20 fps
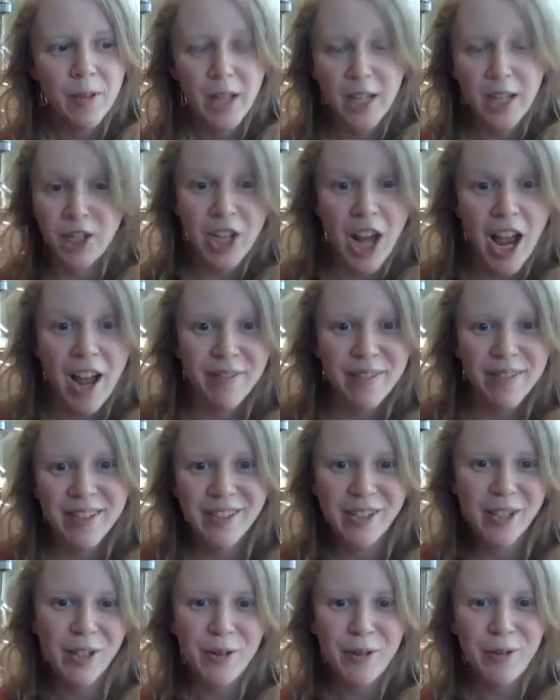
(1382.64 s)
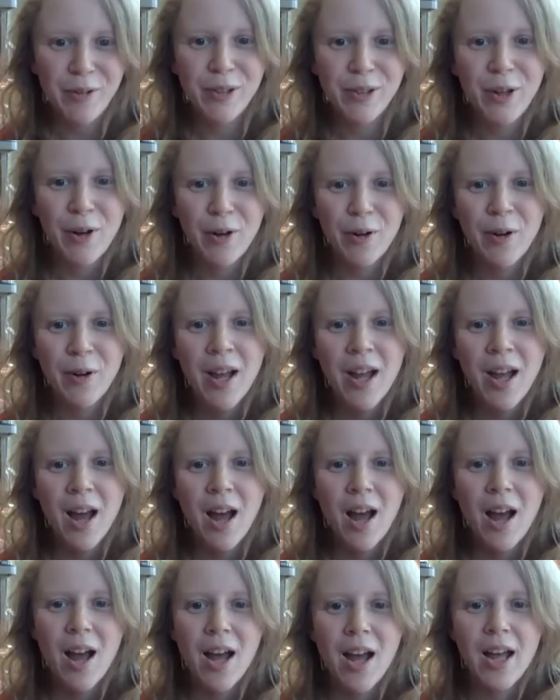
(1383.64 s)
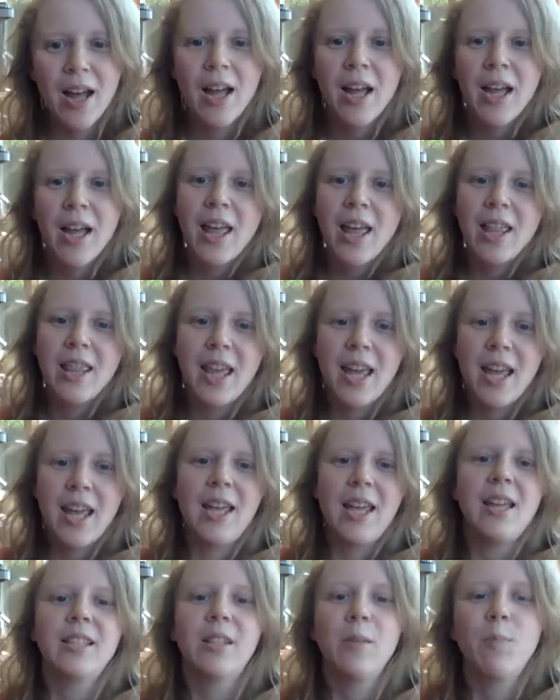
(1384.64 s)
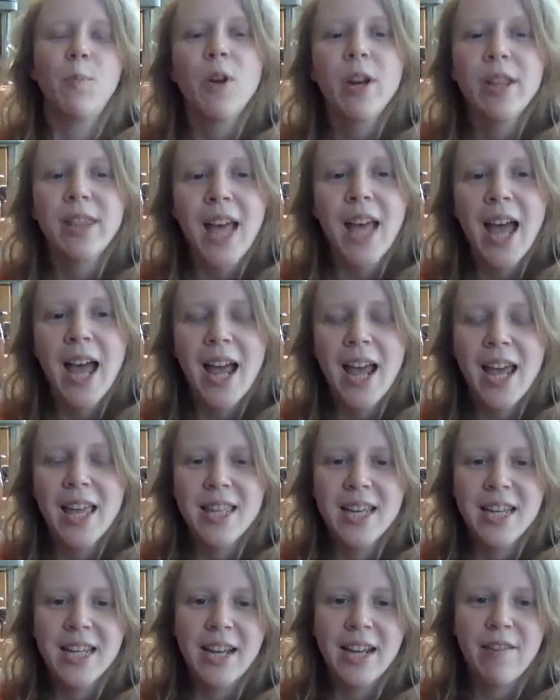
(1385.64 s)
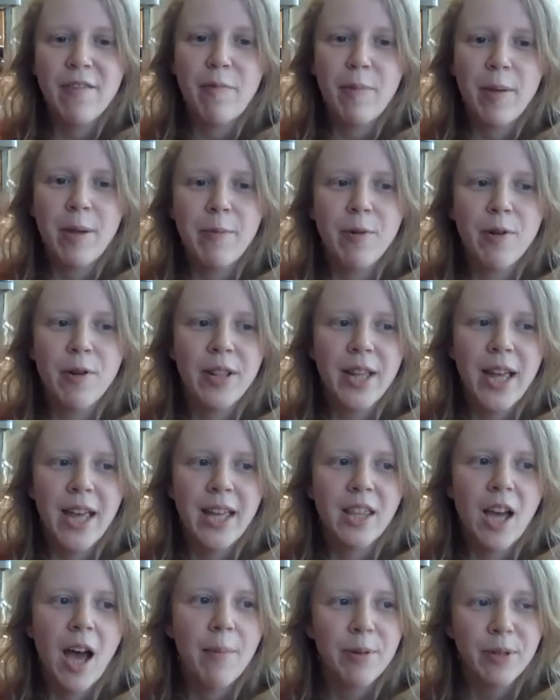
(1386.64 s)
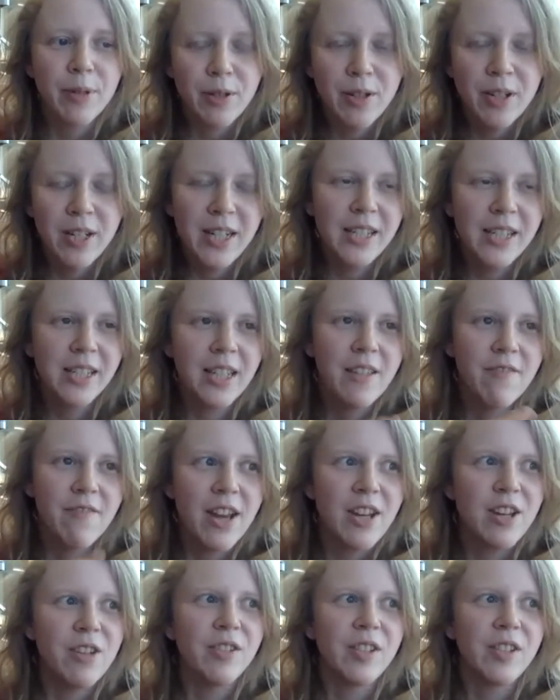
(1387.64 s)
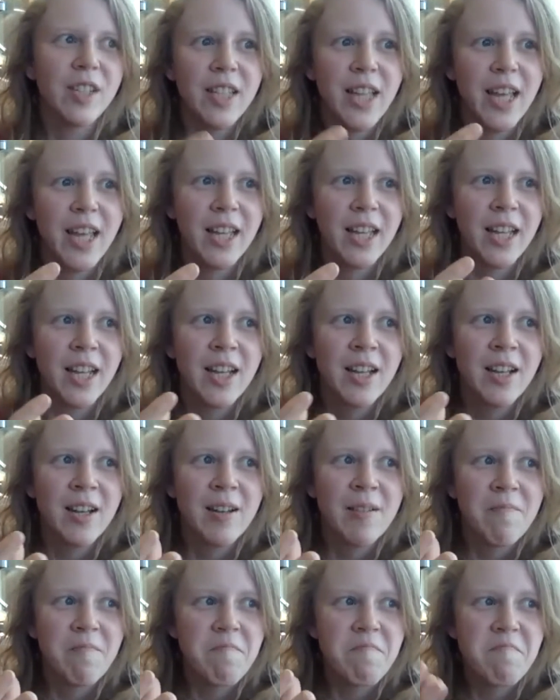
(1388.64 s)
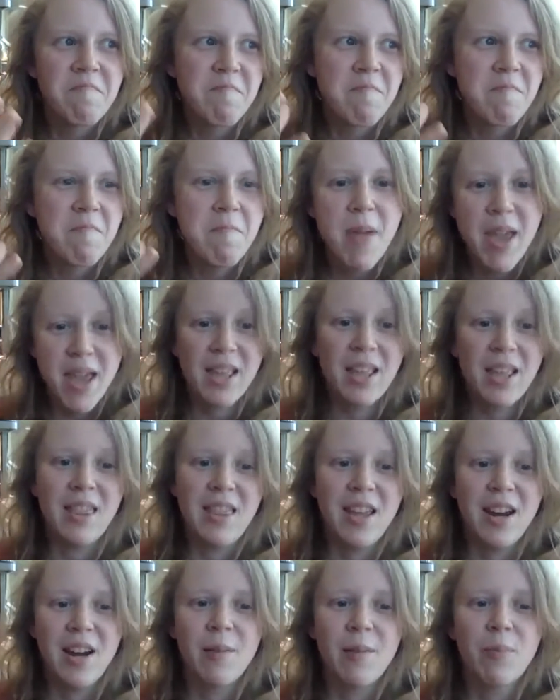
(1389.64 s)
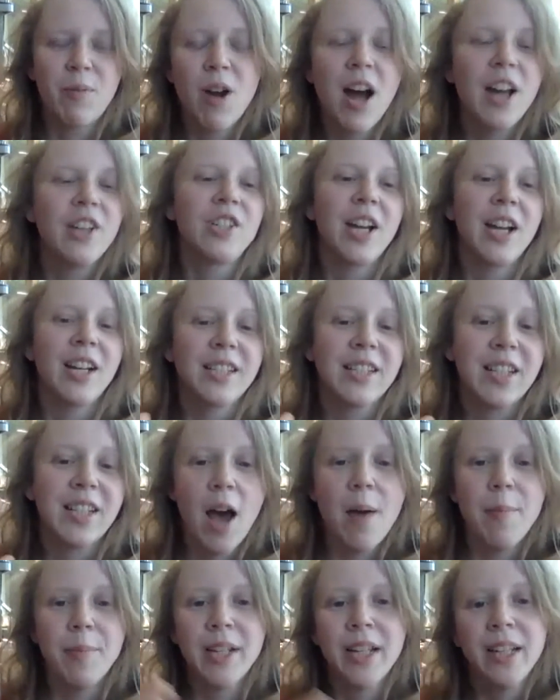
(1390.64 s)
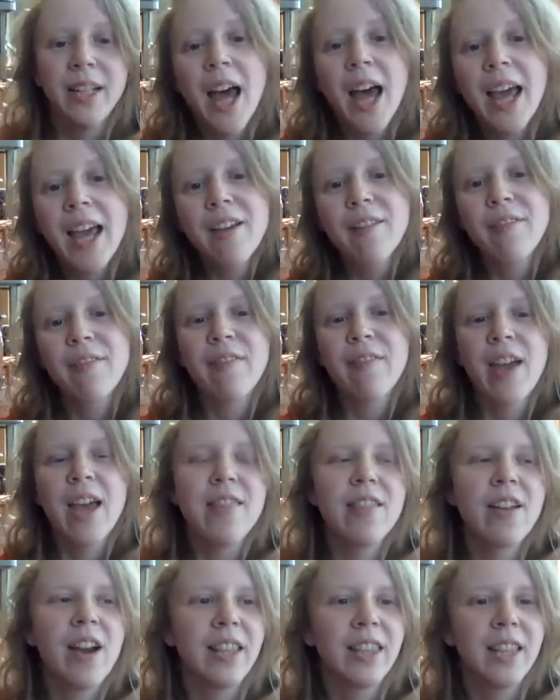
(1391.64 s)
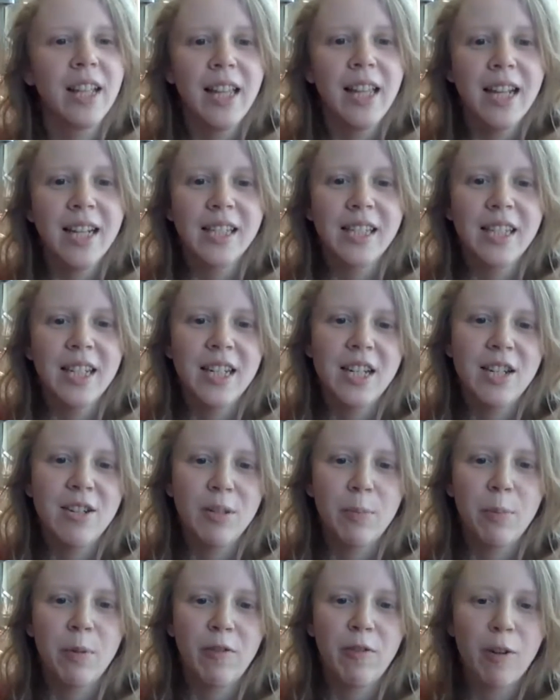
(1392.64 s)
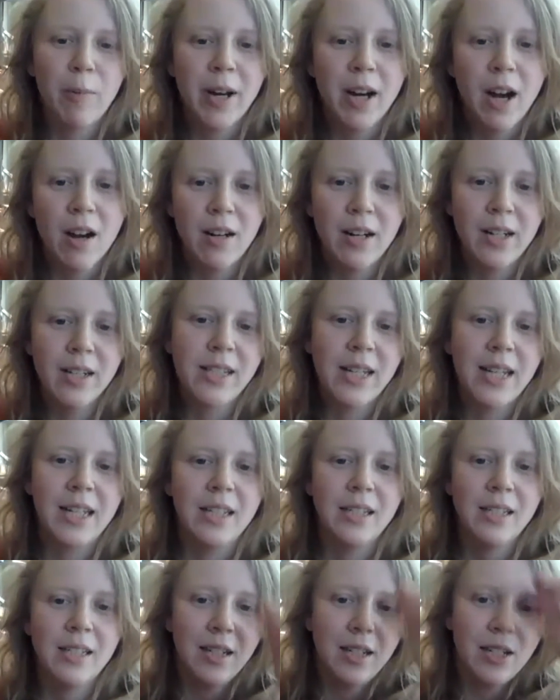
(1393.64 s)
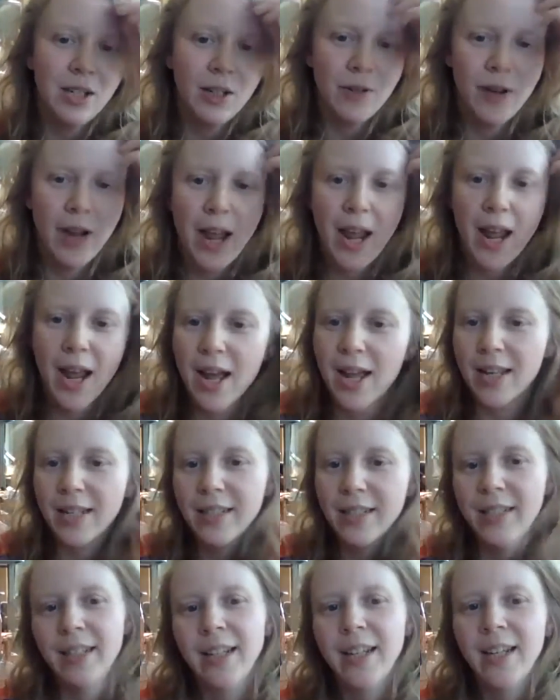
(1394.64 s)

chefs too. So they support that, and they give people the opportunities and the venues to make their projects come to life. And they're at the Langston Hughes Performing Arts Institute, and